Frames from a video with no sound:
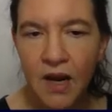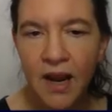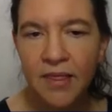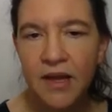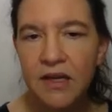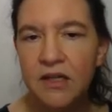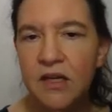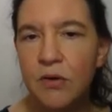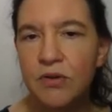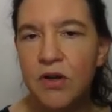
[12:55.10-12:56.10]
and then it
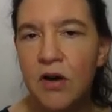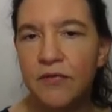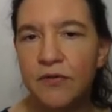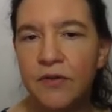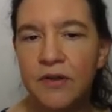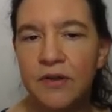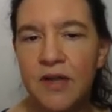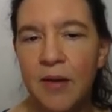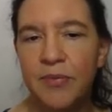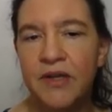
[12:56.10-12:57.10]
goes off
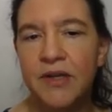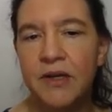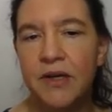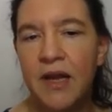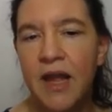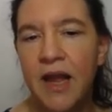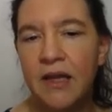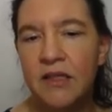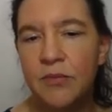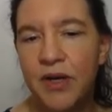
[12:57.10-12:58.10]
up here
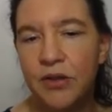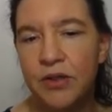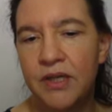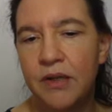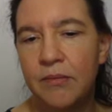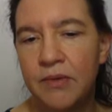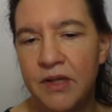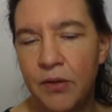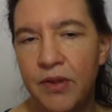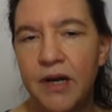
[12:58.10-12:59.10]
and symmetrically
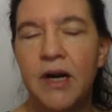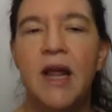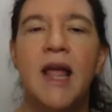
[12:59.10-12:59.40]
down there.